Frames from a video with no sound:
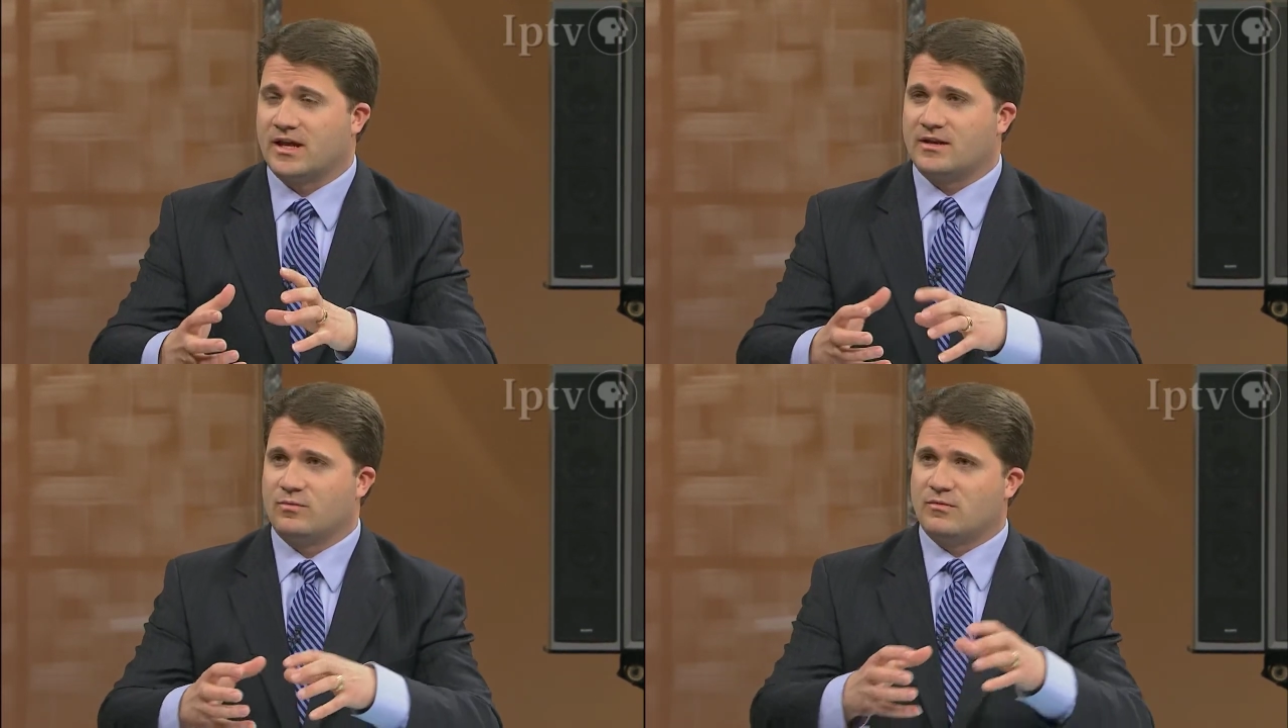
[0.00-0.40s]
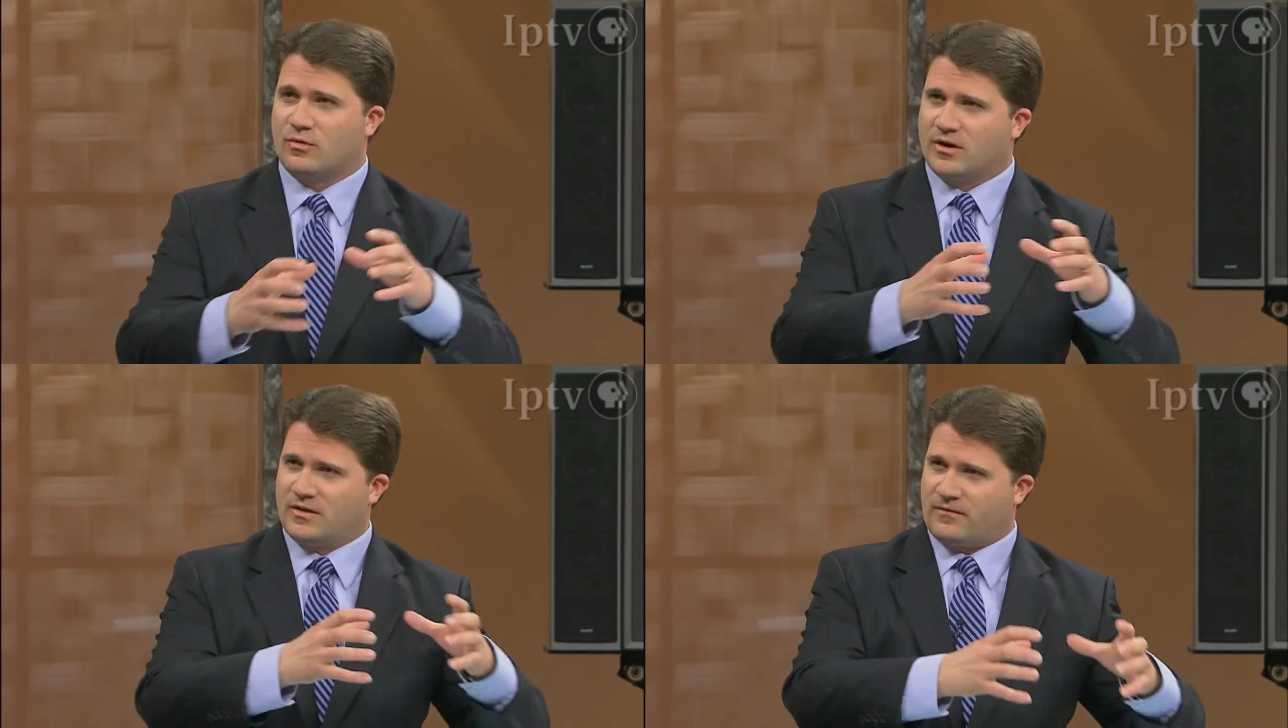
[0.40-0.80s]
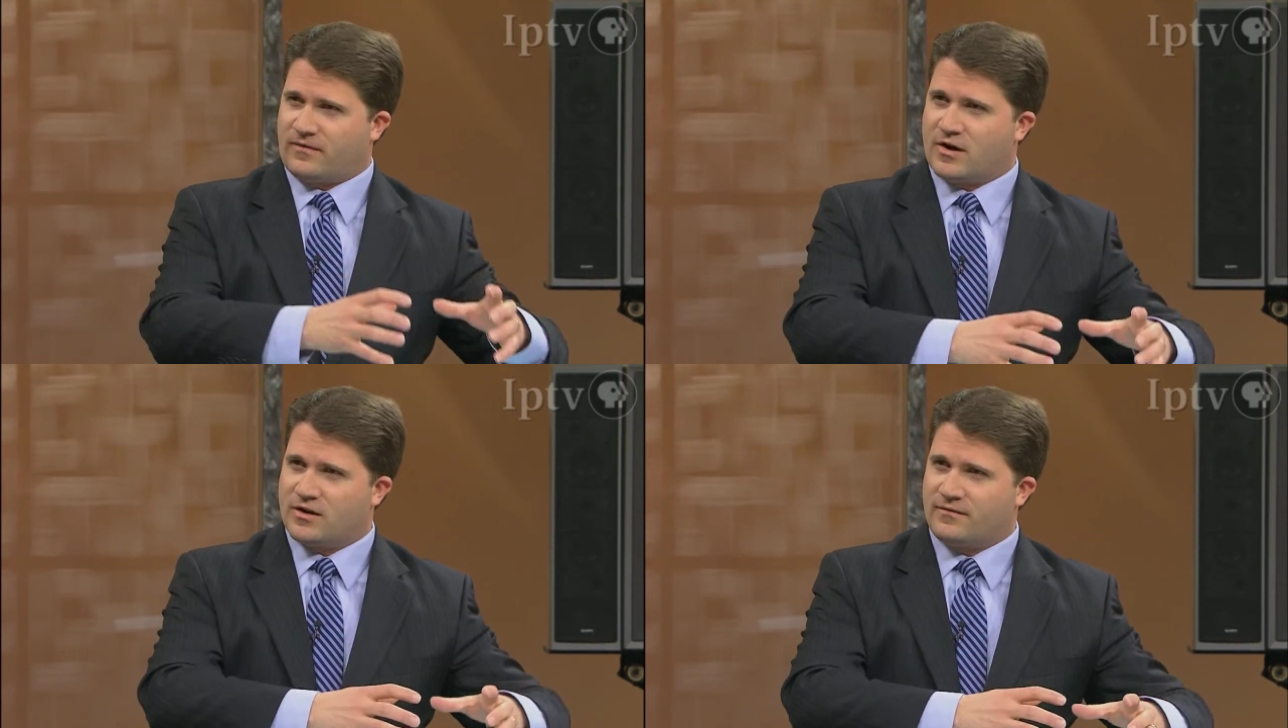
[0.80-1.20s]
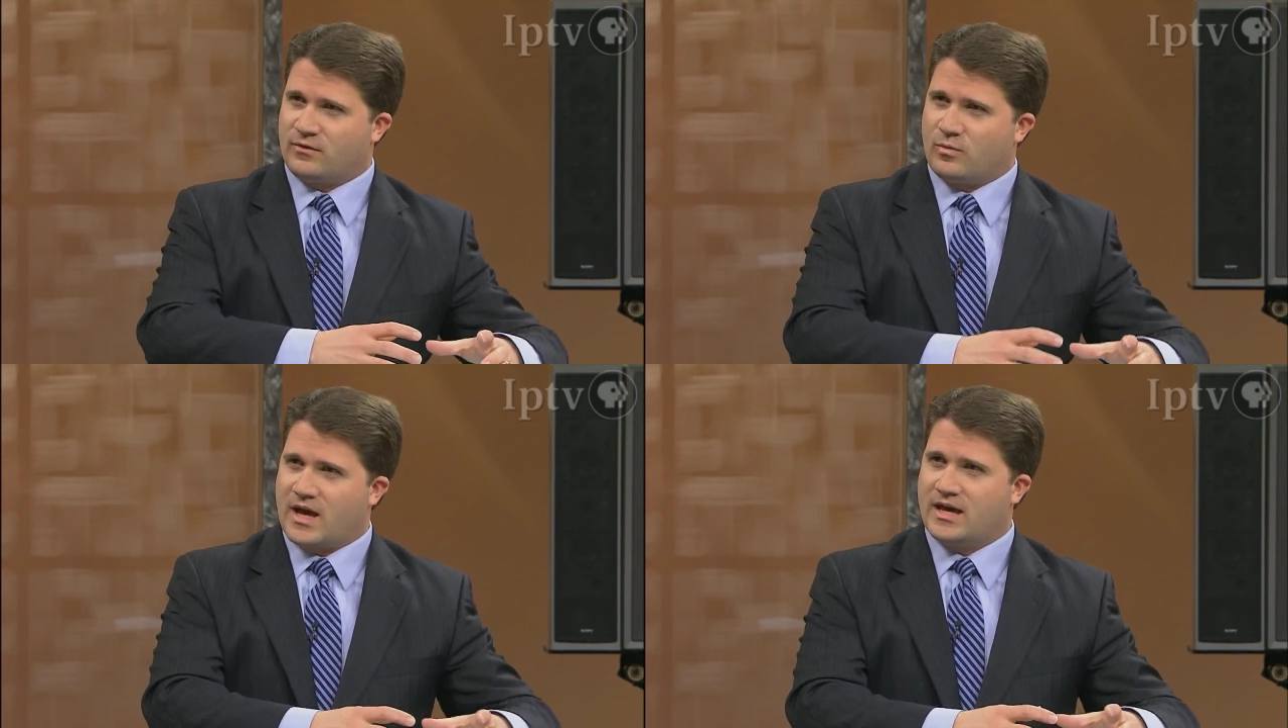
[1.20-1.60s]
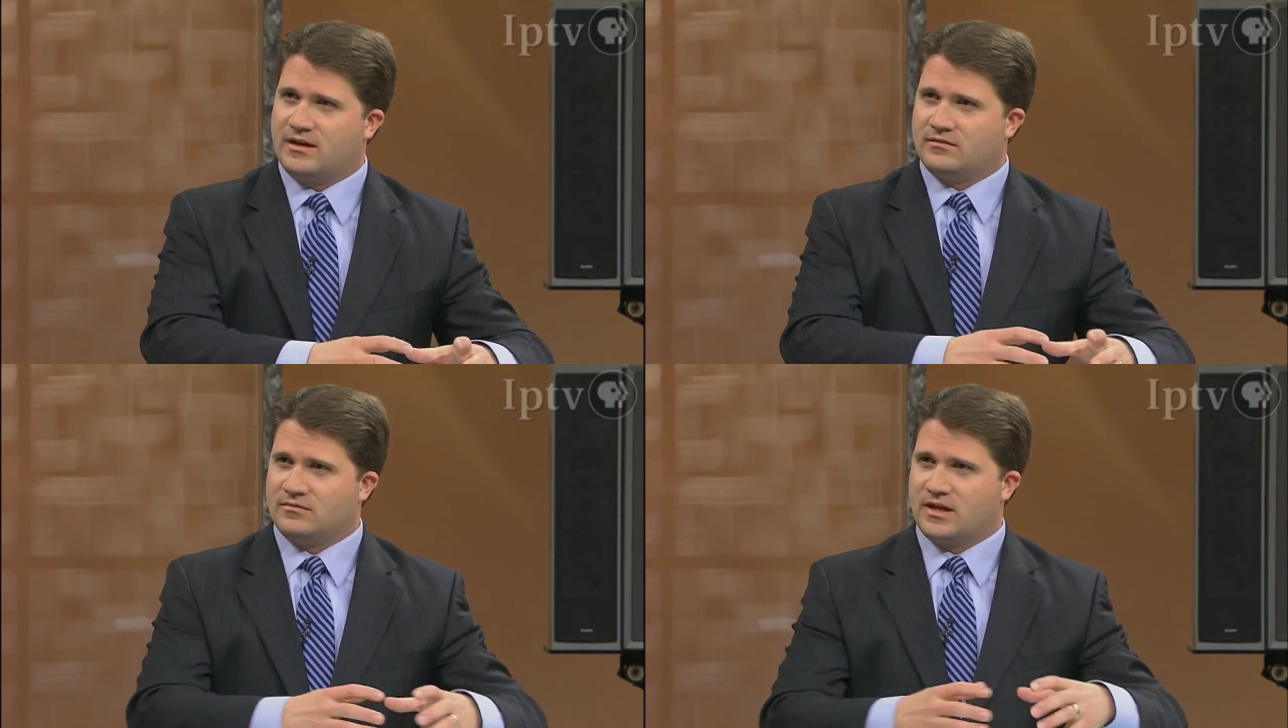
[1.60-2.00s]
and we were uh, far enough
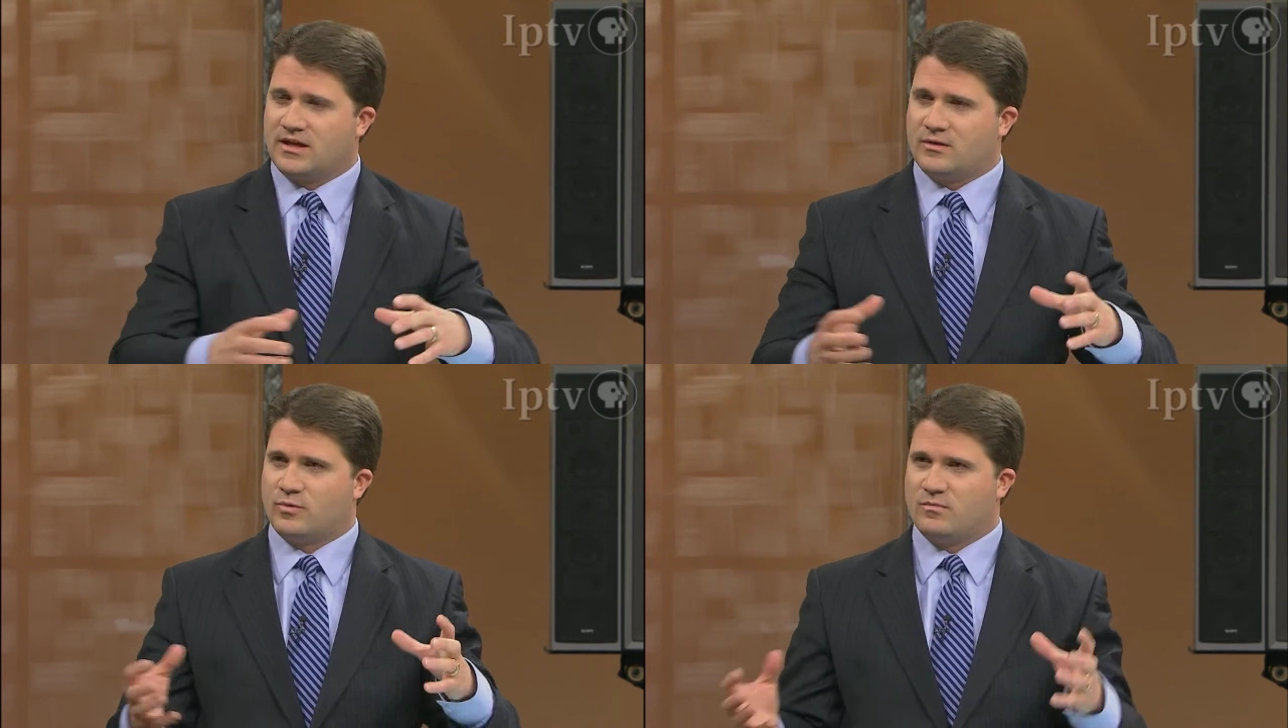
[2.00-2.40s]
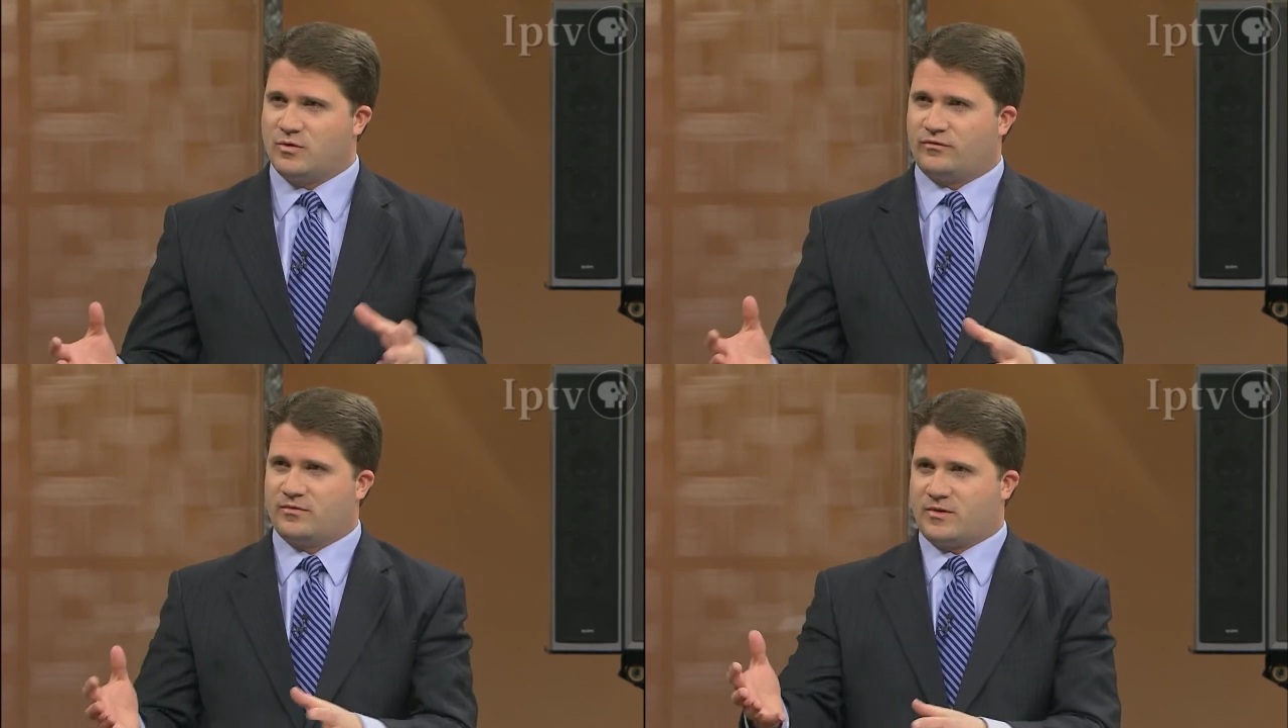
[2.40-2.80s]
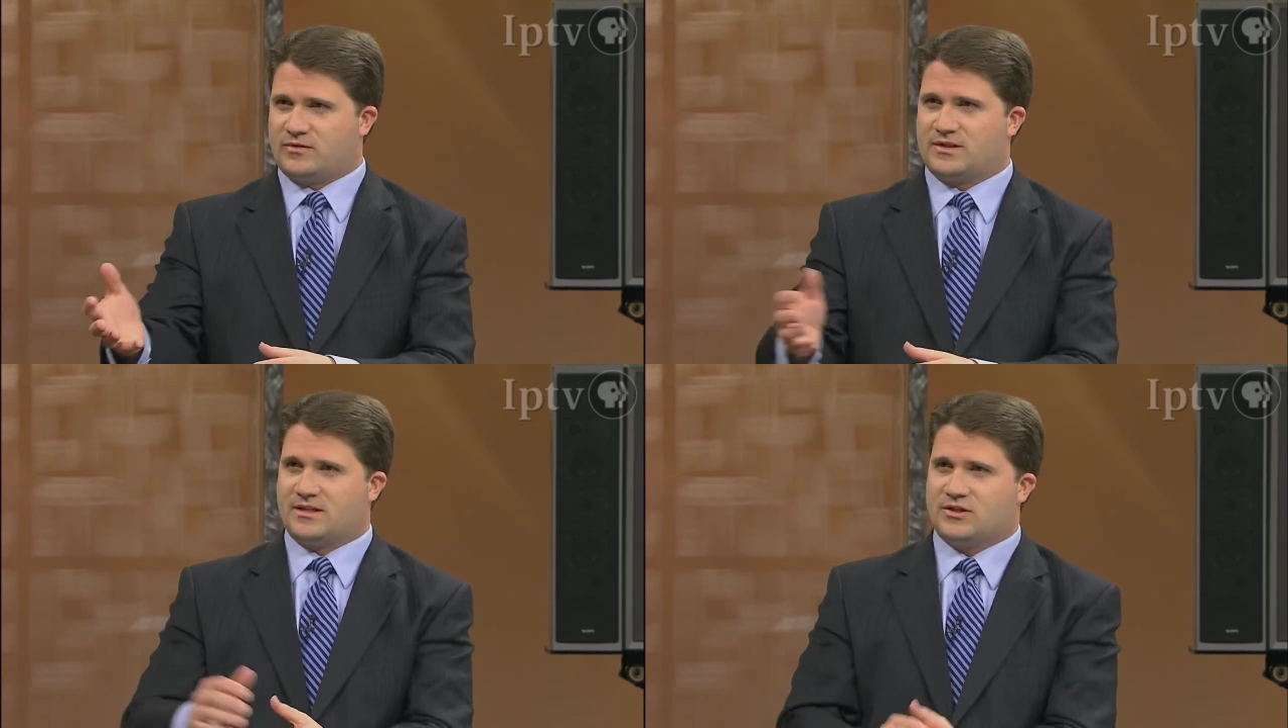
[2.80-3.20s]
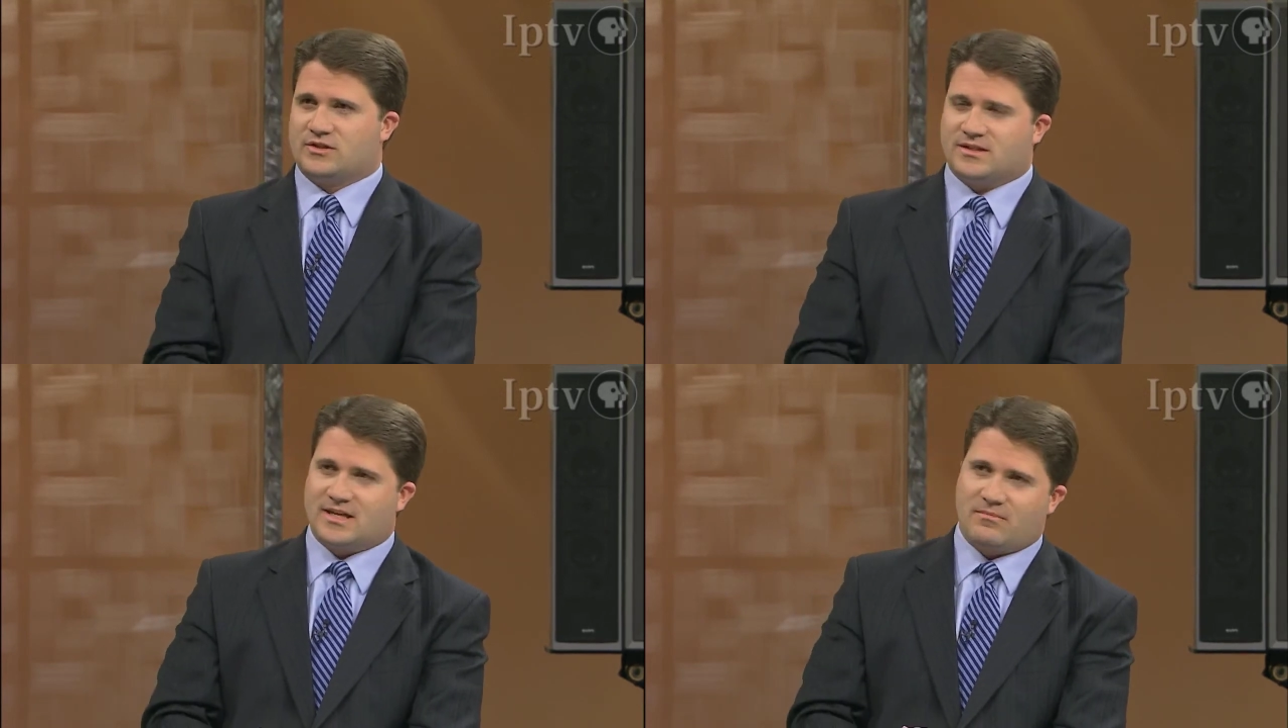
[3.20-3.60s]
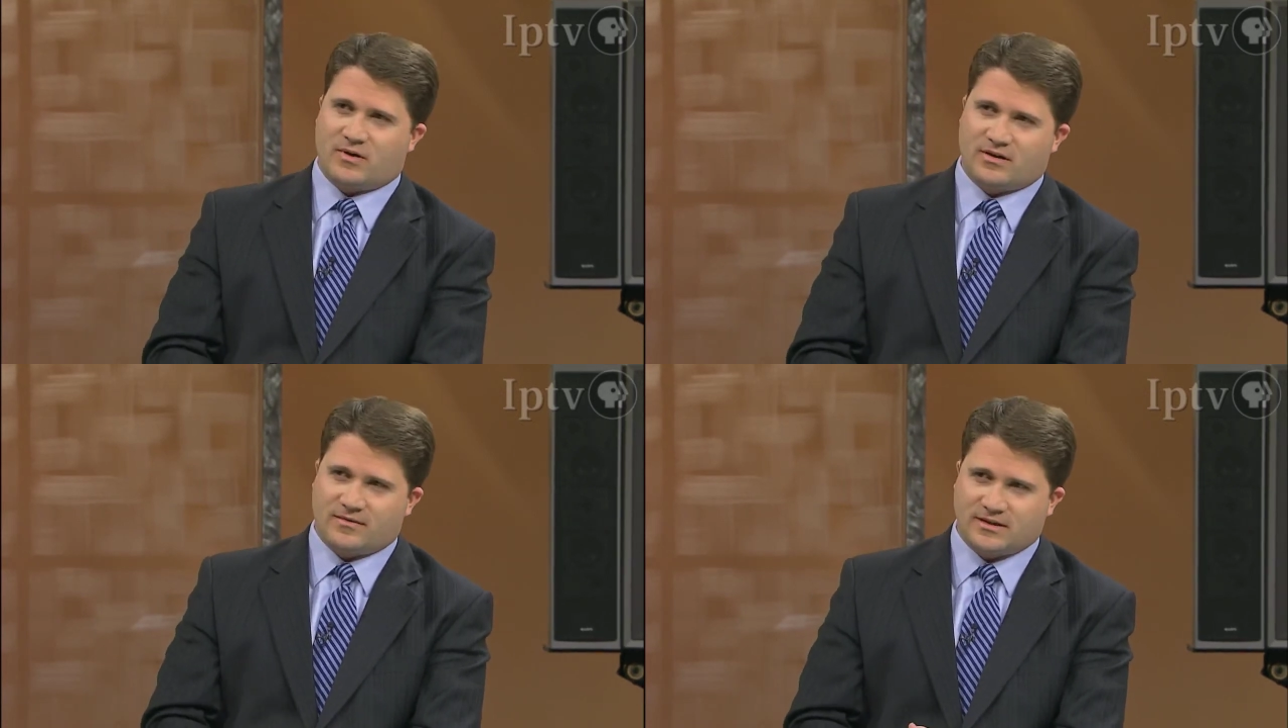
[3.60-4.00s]
away and removed from those decisions? Is that part of it?